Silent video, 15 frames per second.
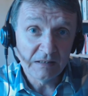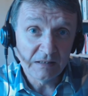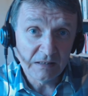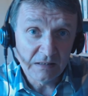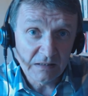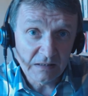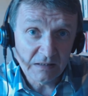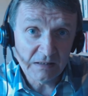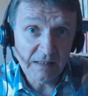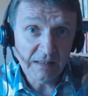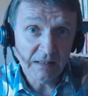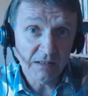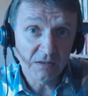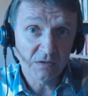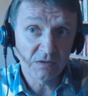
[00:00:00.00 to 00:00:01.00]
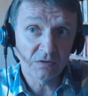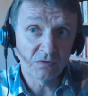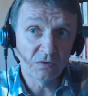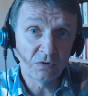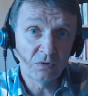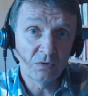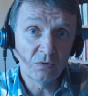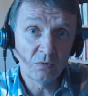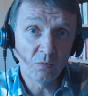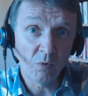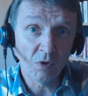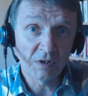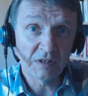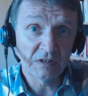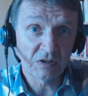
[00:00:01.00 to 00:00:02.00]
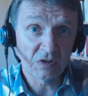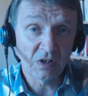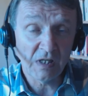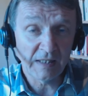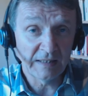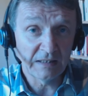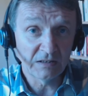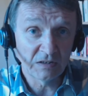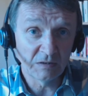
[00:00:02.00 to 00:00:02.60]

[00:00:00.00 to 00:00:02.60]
to think through what it's like